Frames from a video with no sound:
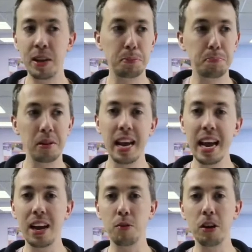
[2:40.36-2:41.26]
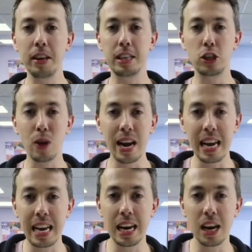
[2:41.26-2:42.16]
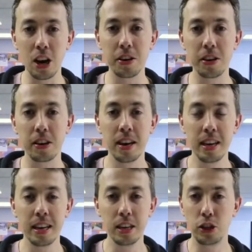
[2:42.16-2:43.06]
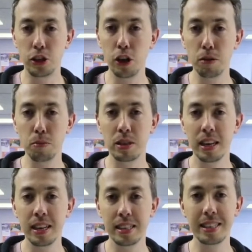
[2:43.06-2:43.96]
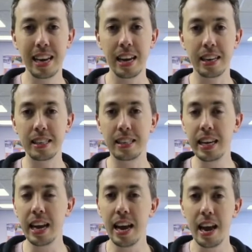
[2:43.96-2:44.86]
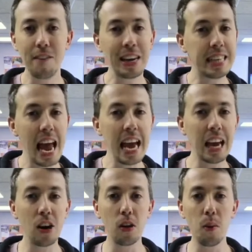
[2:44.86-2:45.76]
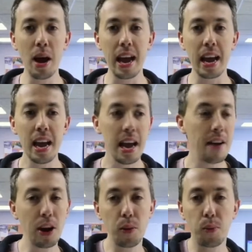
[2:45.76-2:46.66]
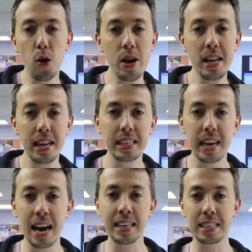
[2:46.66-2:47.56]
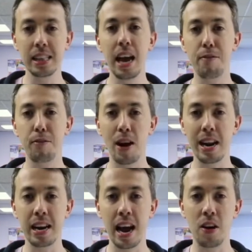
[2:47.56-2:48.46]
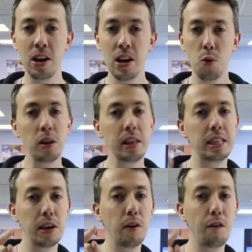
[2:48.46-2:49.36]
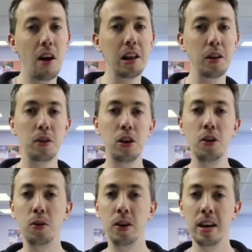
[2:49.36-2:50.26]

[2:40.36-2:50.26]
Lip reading: plan really to try to get under Job's skin to see if I take it all away, if I ruin this guy's life right now, will he still follow you,